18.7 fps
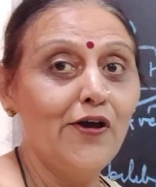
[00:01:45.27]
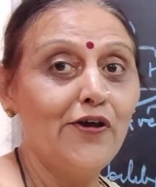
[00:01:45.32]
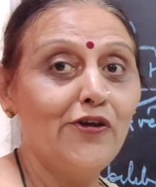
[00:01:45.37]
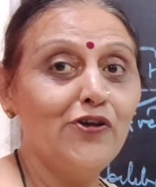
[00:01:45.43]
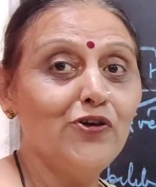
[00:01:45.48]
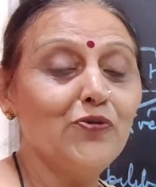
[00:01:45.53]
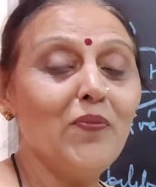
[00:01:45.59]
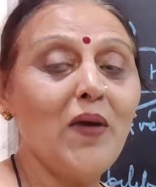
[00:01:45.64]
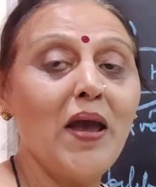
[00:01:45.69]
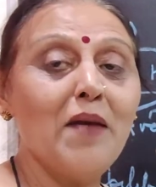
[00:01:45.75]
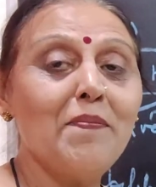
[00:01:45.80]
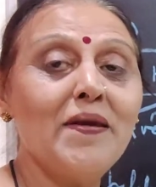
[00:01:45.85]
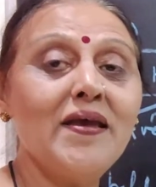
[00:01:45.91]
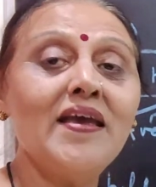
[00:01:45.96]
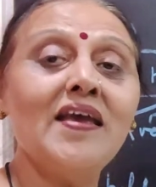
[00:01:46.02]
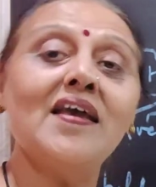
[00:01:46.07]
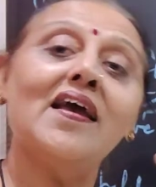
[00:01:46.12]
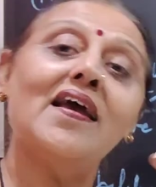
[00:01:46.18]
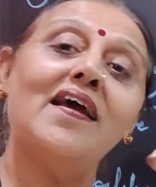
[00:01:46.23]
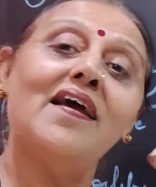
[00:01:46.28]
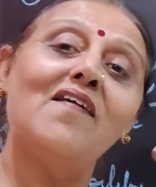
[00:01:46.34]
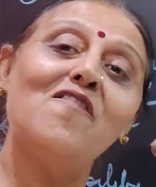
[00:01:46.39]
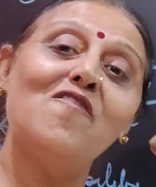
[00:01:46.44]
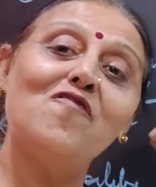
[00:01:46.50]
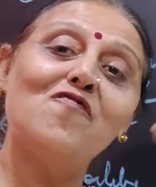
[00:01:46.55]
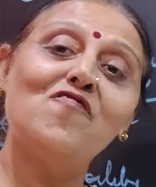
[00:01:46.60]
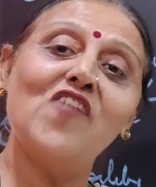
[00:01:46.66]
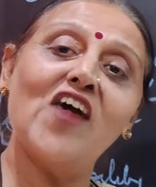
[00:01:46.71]
you may be
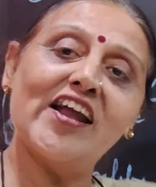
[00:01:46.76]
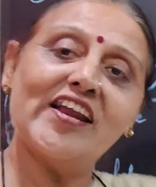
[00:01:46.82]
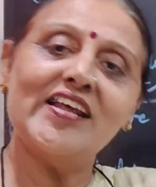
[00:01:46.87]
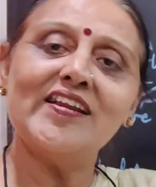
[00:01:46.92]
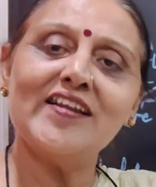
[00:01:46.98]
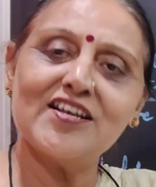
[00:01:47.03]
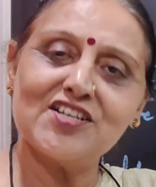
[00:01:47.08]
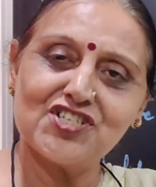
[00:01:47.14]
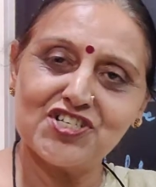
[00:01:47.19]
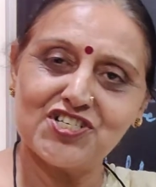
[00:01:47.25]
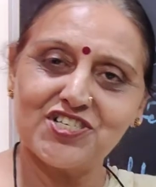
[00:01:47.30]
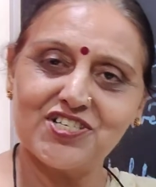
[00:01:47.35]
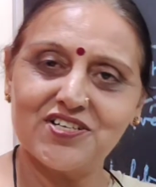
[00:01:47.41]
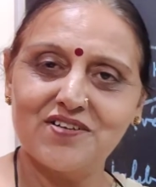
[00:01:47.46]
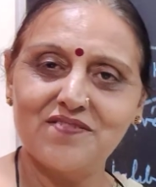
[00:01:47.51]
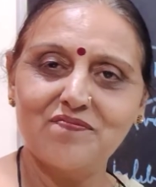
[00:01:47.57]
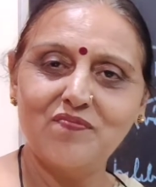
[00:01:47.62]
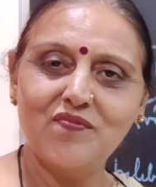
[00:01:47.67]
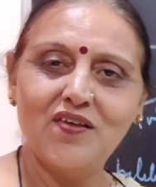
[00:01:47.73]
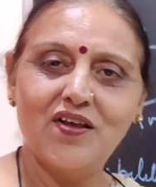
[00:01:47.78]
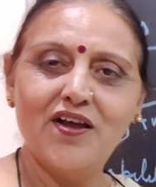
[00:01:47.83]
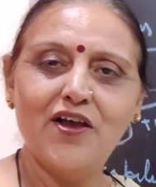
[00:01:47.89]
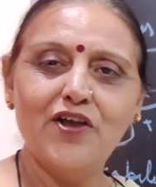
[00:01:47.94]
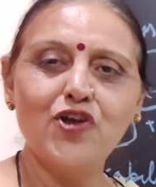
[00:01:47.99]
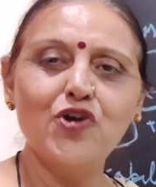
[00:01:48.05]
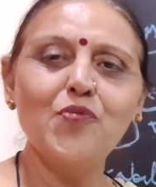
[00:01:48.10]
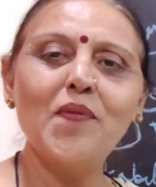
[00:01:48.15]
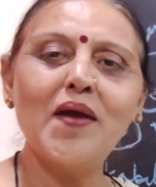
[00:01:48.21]
very rich,
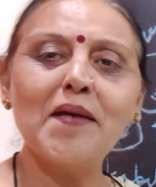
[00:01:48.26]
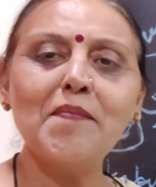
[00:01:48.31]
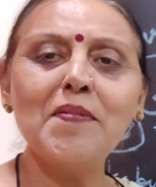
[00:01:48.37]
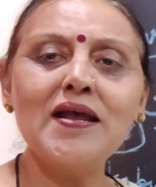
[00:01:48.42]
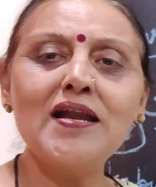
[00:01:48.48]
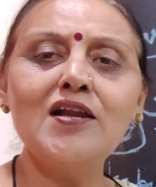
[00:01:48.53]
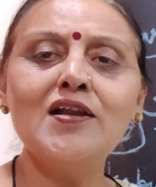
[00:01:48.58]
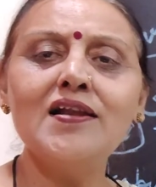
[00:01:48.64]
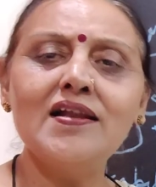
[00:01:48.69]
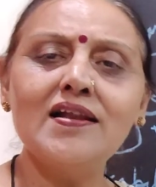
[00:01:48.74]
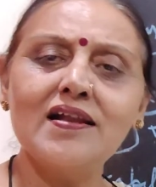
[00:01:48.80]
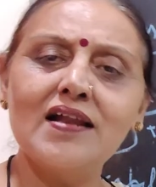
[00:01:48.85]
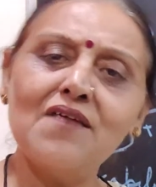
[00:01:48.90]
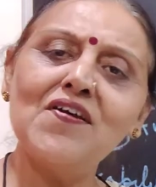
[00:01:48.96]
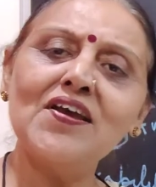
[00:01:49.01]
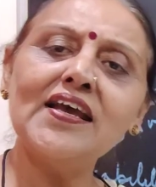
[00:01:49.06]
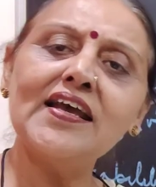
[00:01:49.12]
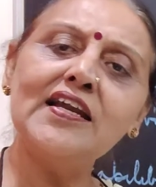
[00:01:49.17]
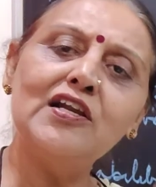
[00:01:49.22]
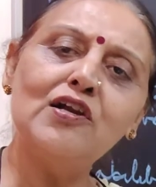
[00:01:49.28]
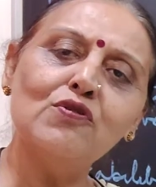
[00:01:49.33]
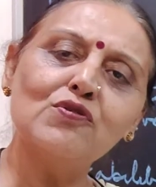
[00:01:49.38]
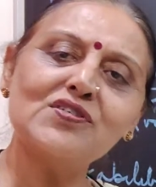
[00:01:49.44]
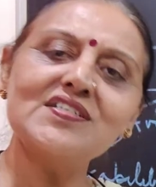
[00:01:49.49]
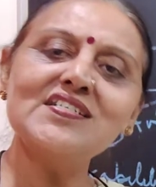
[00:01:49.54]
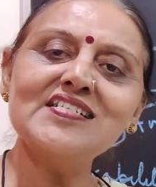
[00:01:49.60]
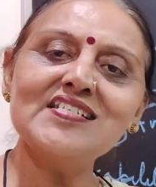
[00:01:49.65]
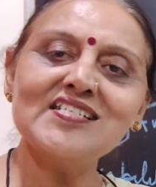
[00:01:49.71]
you may be living in
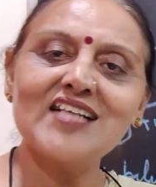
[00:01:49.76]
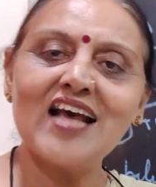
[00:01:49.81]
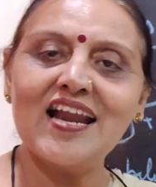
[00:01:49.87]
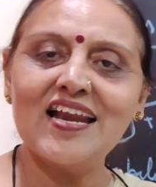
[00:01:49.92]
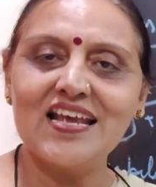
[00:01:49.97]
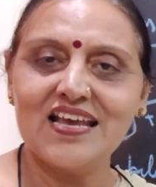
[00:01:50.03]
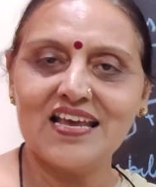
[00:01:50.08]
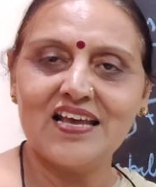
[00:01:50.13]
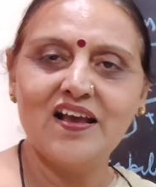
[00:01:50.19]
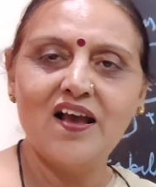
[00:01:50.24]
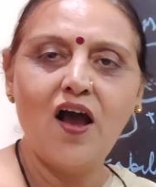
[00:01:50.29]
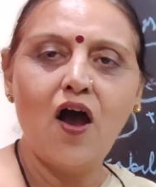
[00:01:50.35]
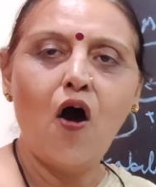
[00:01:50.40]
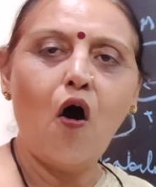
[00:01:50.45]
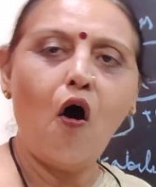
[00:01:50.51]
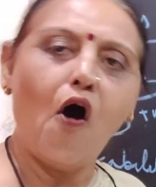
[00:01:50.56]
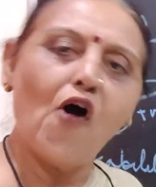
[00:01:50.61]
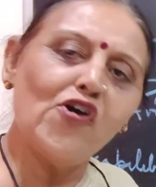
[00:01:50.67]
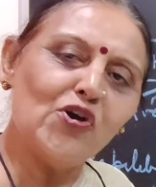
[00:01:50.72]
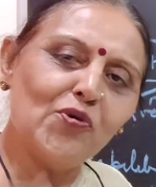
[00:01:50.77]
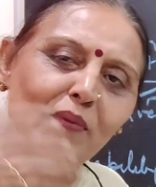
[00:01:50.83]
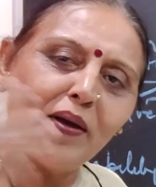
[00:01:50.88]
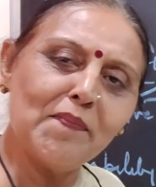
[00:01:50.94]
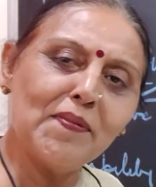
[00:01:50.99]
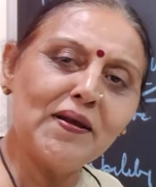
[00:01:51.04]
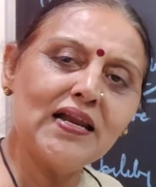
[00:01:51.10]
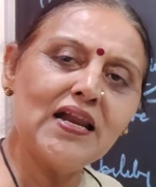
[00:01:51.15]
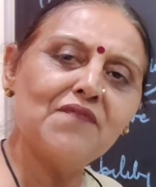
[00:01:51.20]
Luton's Delhi, or you
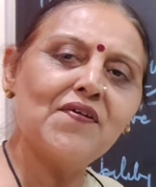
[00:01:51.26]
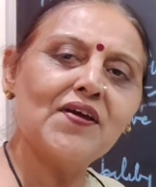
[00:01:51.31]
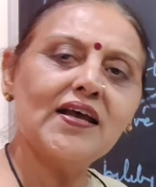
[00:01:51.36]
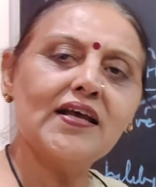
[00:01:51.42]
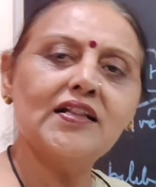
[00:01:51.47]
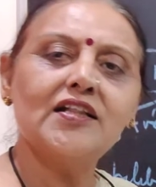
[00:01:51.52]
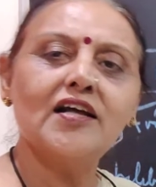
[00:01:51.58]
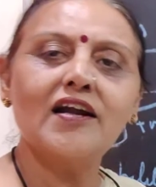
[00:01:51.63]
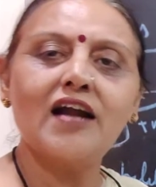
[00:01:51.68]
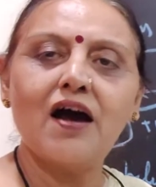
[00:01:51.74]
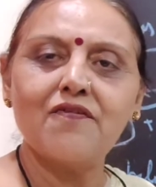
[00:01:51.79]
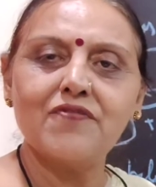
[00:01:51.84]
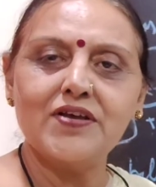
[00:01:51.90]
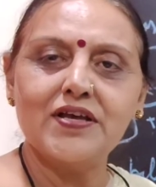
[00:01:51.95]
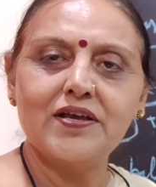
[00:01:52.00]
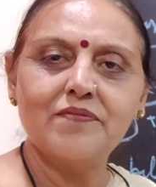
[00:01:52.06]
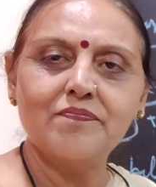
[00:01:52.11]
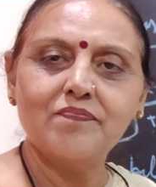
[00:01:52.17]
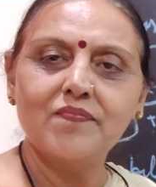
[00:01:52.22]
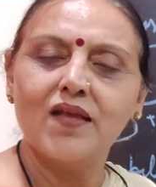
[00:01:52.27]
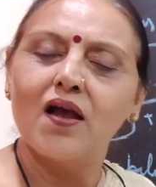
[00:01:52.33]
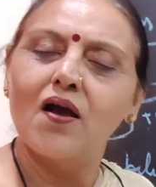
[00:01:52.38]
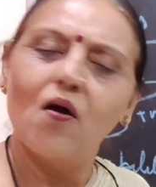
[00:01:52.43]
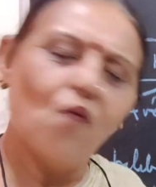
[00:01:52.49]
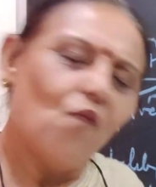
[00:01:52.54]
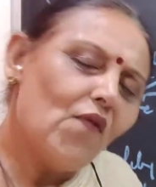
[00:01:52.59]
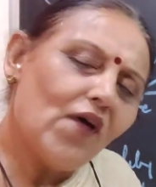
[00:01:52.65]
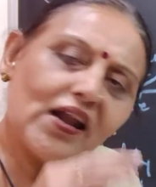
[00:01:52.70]
may be living in Dharavi,
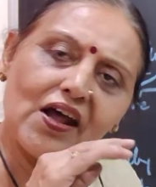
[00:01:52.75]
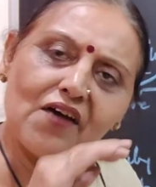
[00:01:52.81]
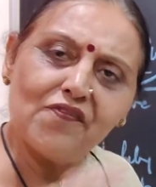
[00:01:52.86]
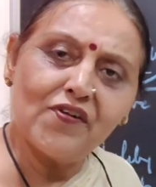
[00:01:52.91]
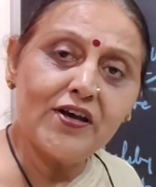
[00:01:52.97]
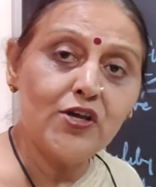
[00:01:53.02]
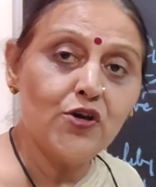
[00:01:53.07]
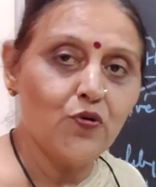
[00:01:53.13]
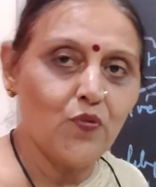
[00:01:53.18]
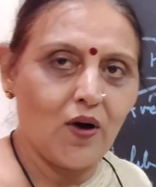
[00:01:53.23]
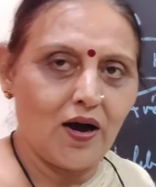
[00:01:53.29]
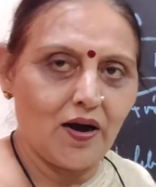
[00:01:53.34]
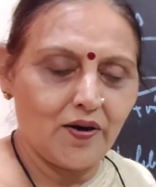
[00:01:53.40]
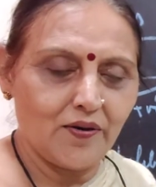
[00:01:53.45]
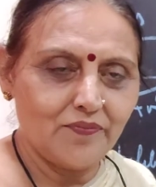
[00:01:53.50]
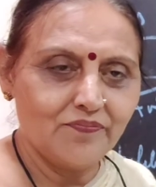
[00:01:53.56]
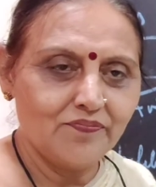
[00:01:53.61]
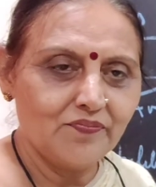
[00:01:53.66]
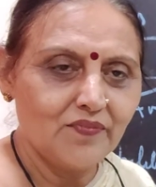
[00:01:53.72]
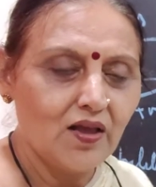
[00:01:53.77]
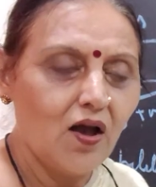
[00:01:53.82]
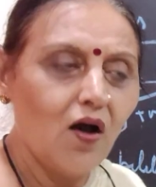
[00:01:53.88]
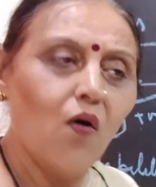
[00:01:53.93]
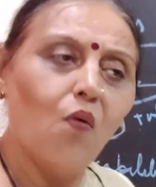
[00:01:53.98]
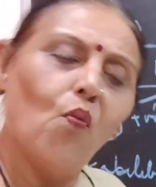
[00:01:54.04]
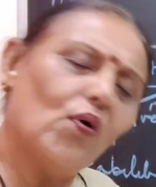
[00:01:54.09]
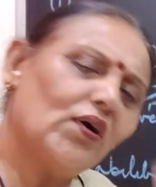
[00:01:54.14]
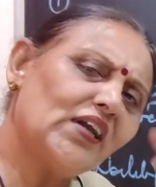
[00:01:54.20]
wherever you are,
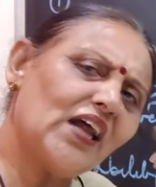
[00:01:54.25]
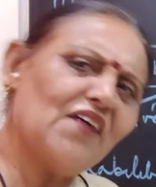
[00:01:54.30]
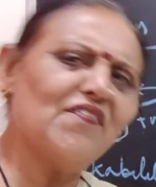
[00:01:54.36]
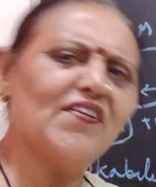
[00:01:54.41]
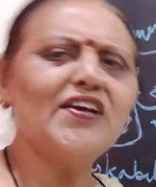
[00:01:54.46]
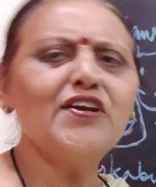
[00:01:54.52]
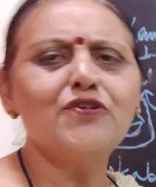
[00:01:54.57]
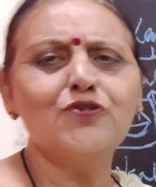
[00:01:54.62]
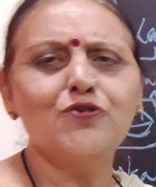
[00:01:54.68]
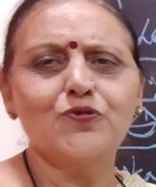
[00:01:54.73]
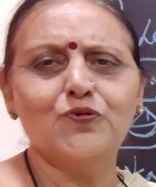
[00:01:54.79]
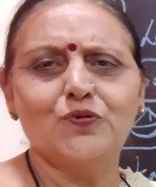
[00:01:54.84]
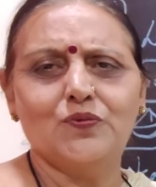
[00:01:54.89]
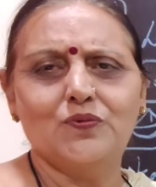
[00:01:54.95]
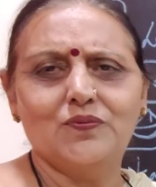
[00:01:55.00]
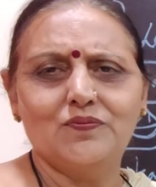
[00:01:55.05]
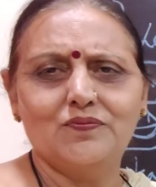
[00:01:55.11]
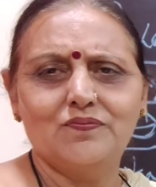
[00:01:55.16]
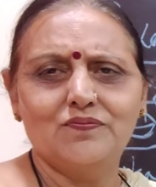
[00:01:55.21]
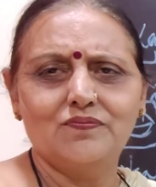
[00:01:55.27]
whatever you do,